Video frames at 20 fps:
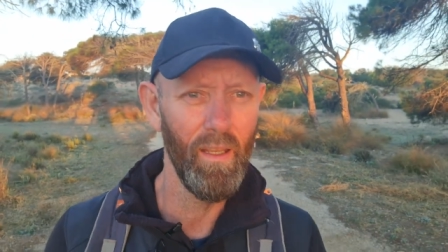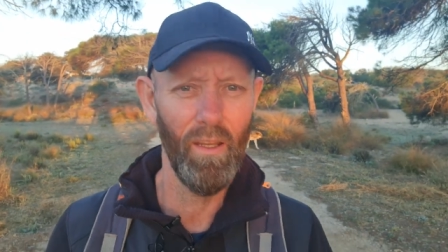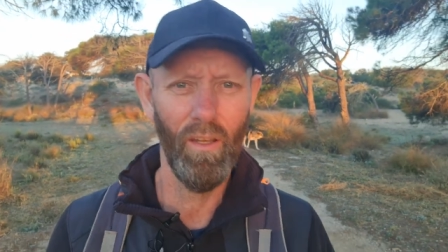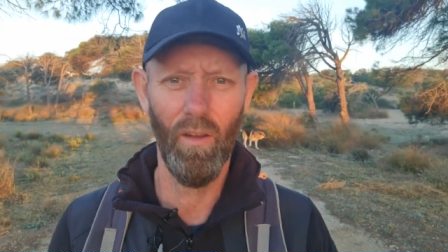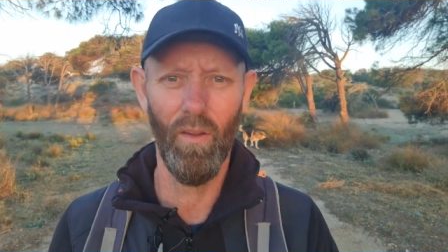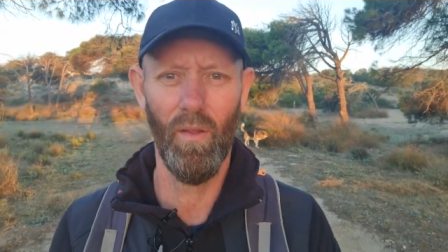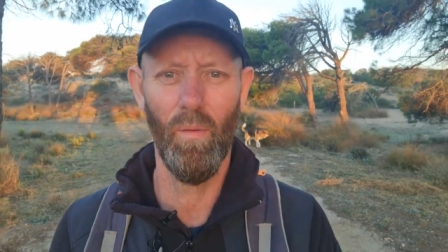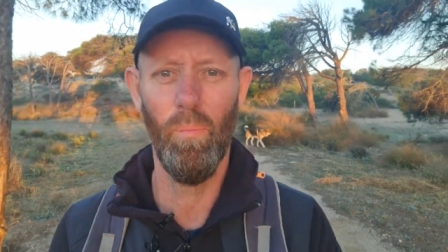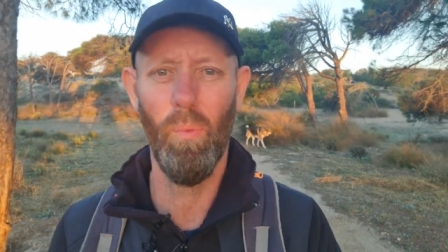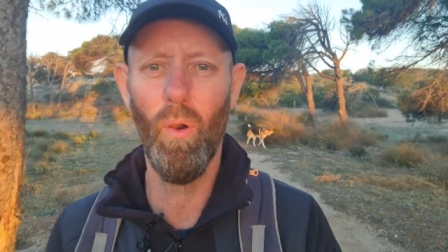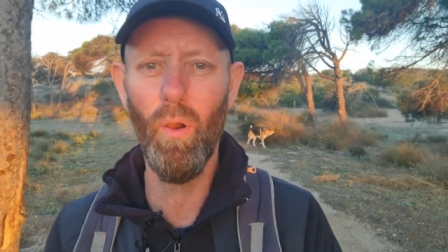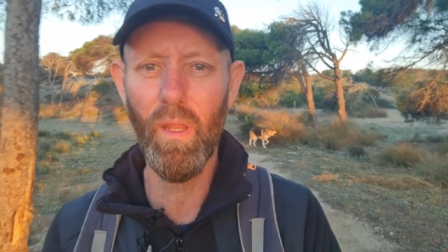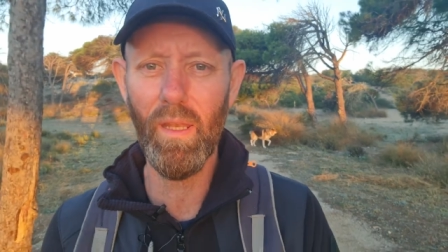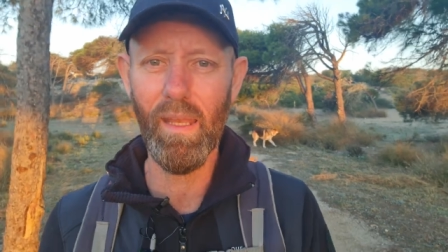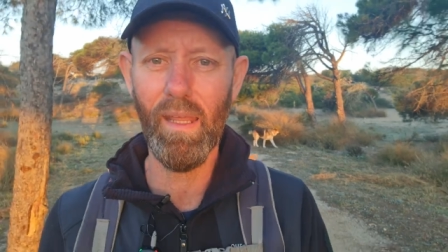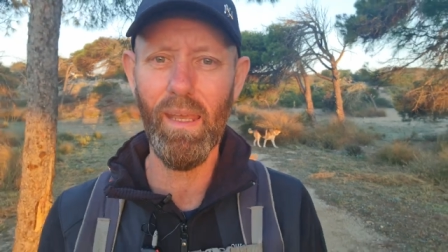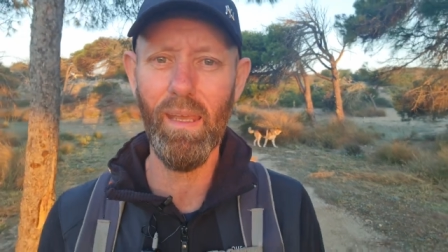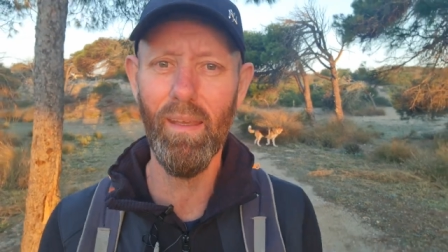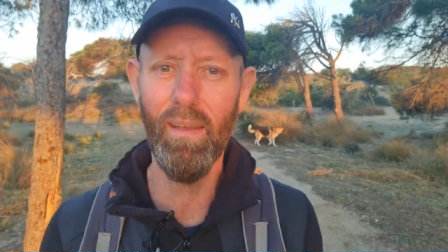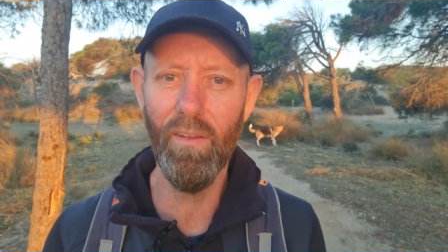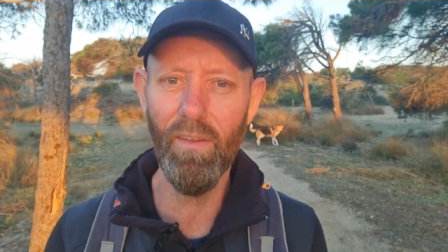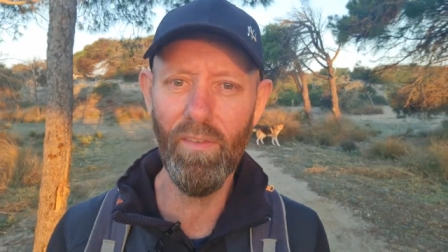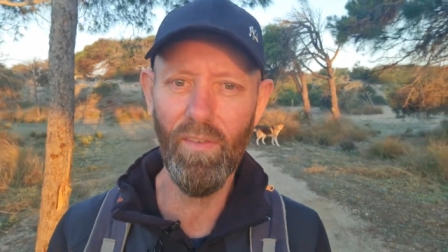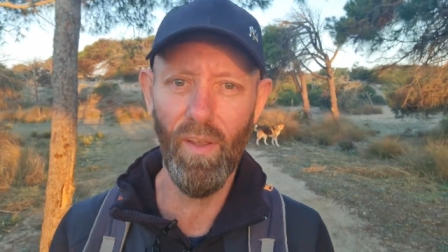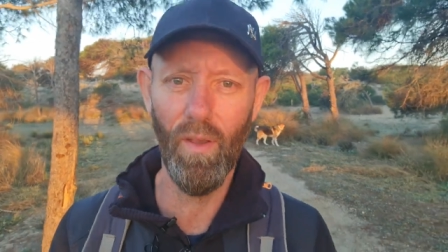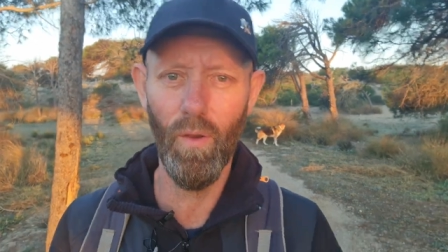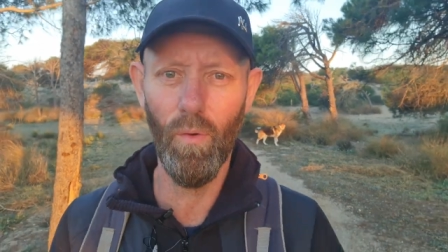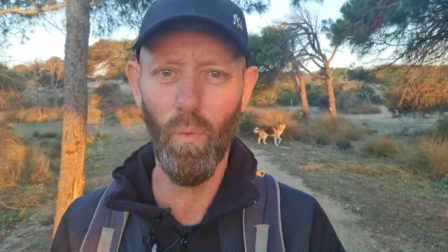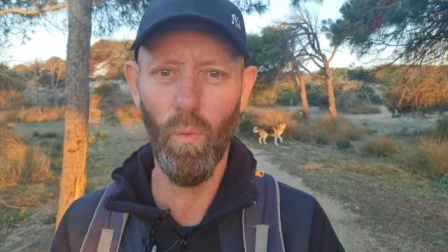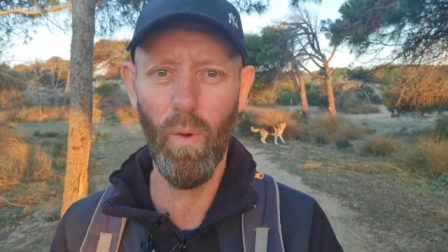You know, the point is
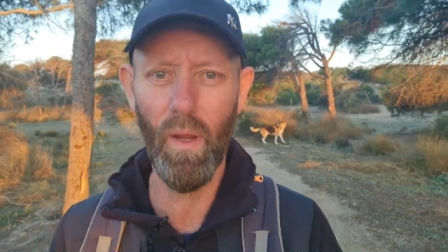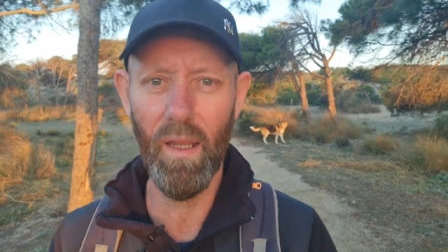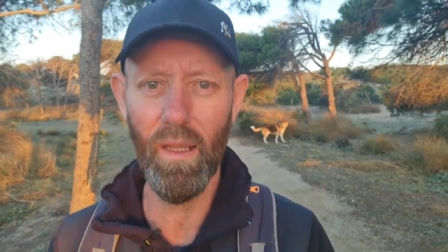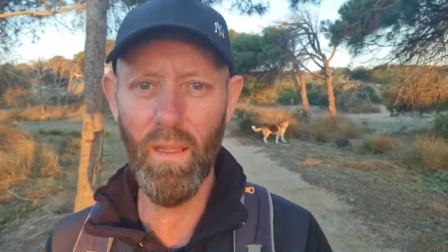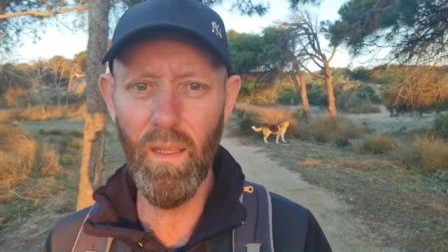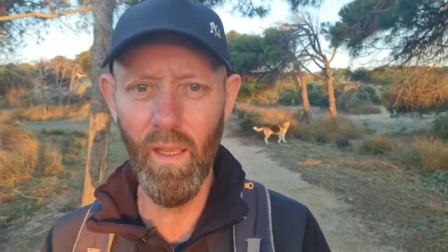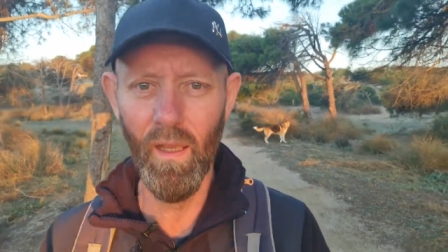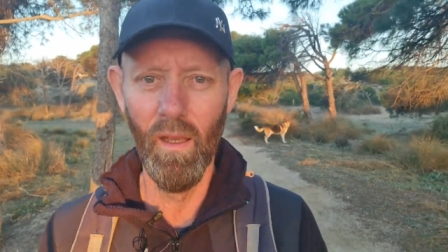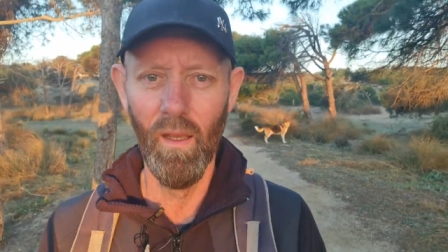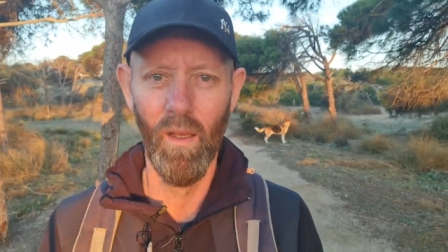we